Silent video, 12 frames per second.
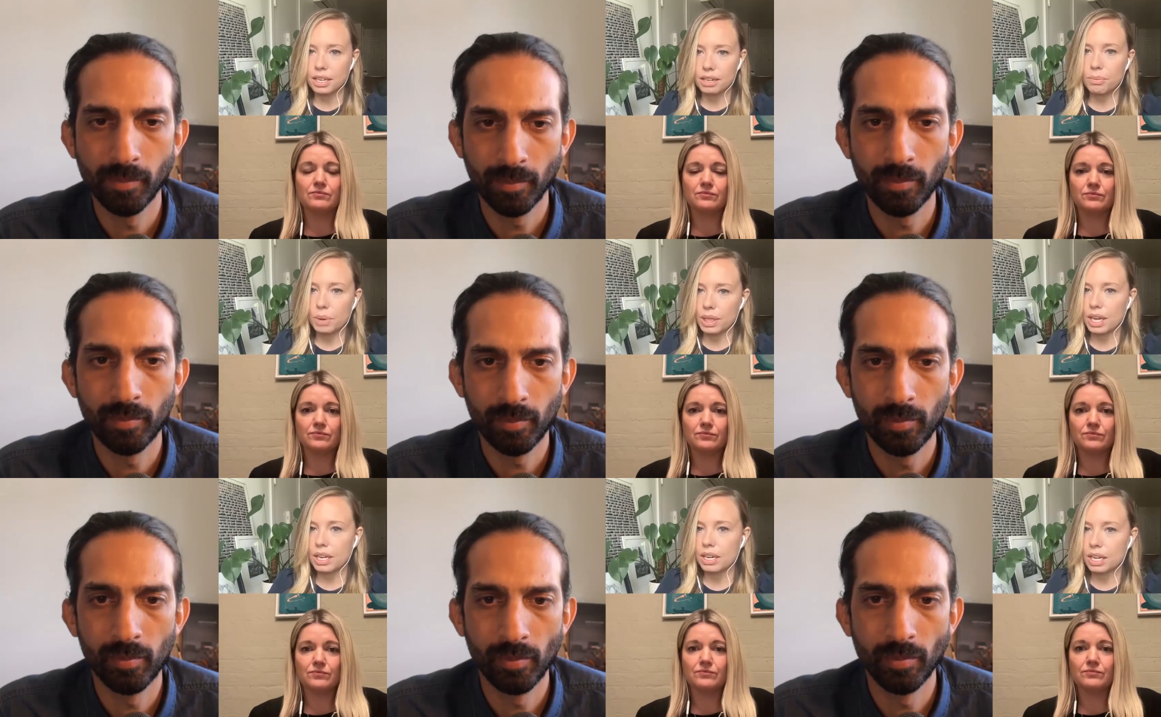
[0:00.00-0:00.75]
Speaker 1: and
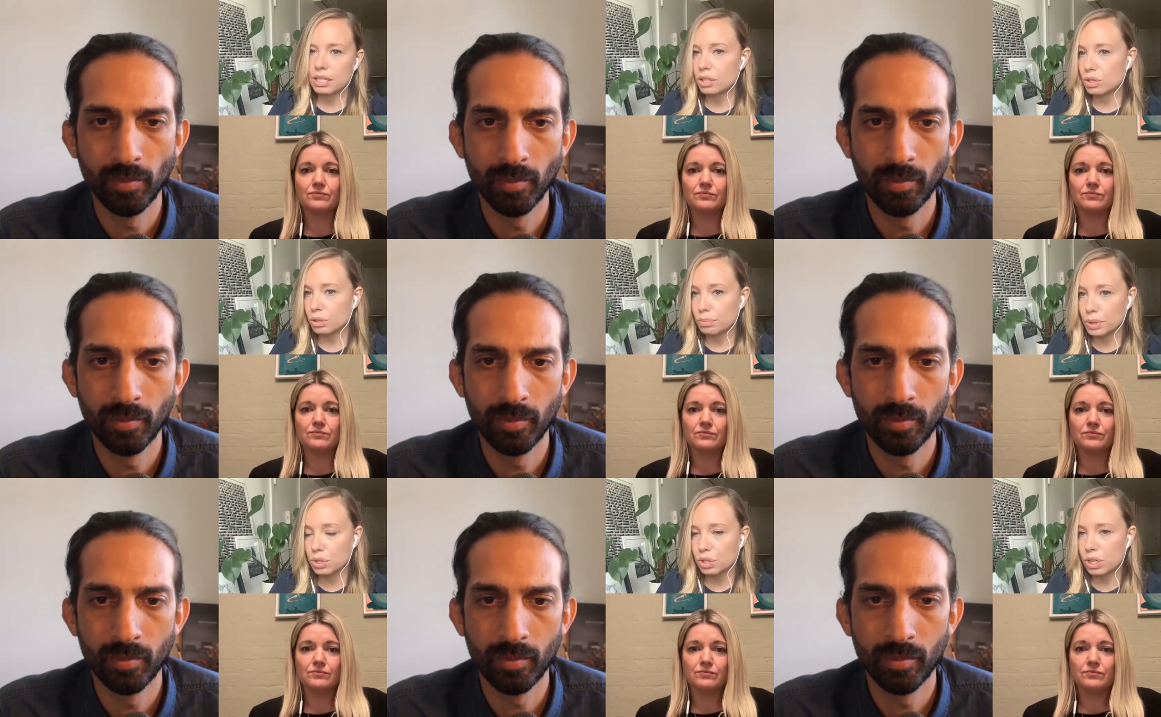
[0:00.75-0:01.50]
within a
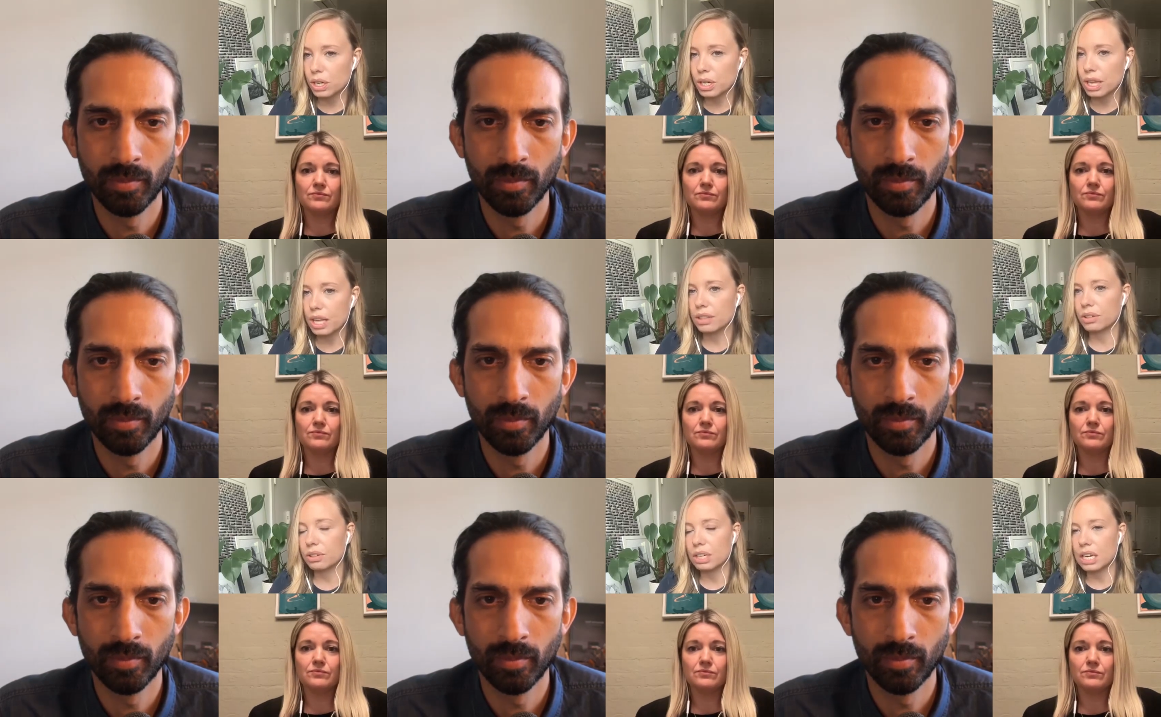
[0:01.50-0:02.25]
digital brochure
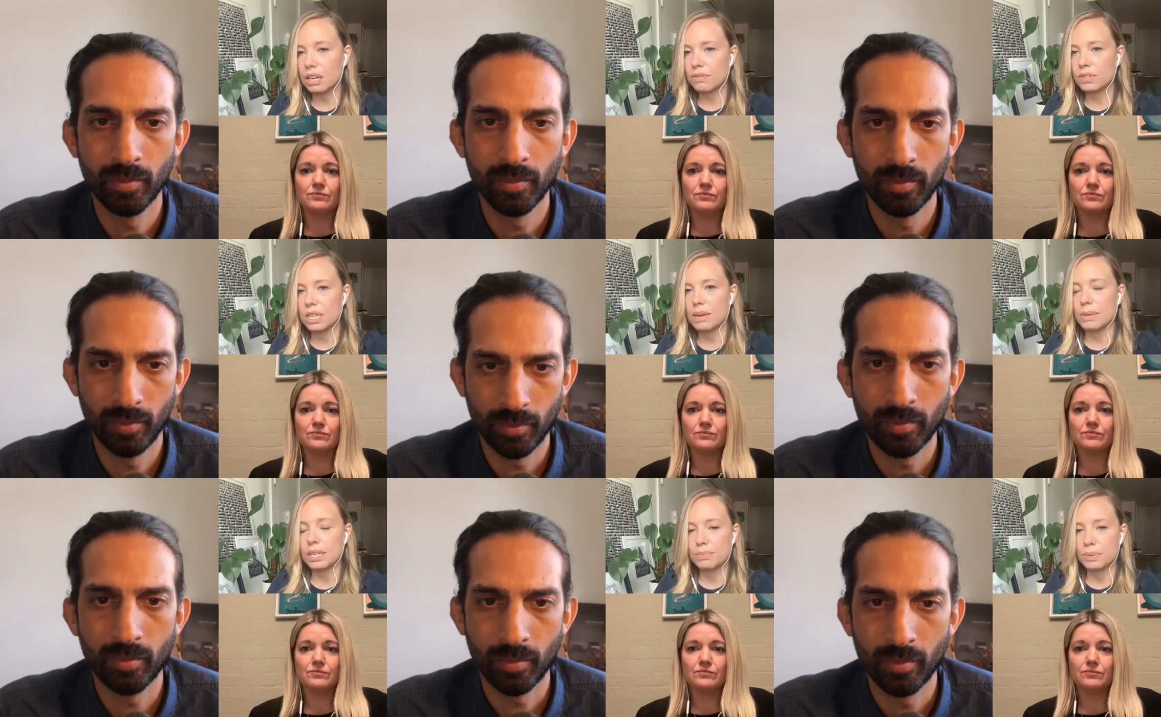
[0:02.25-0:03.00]
that the creative
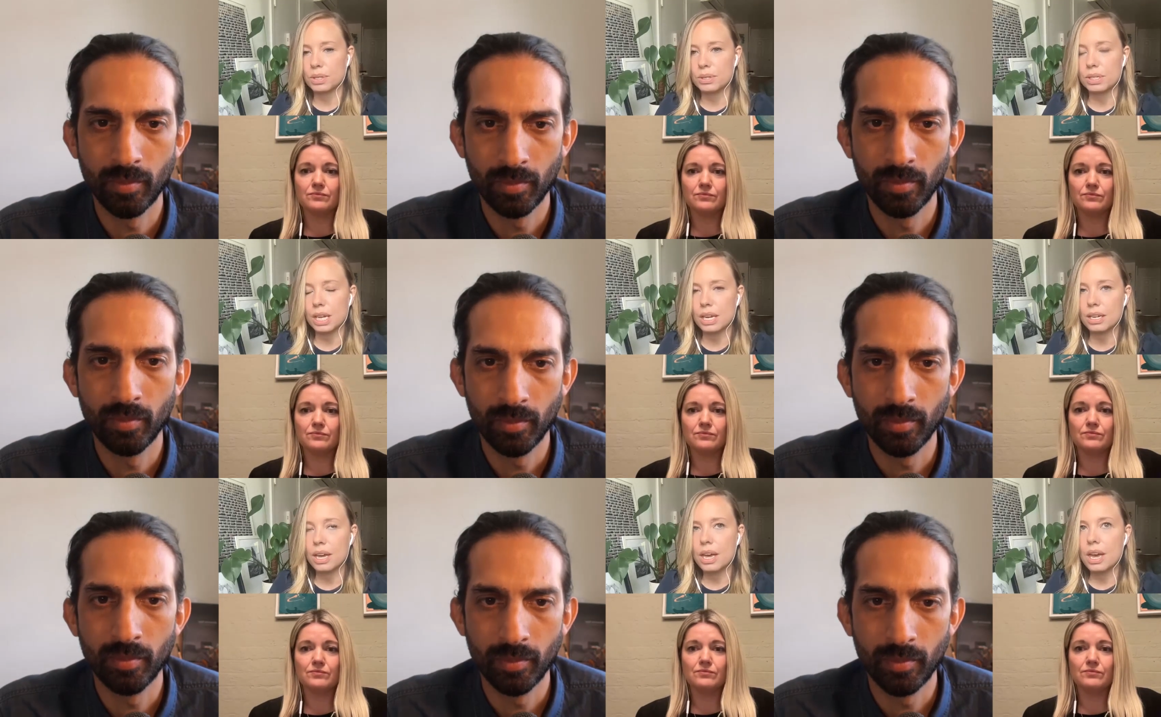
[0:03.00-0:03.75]
team is producing?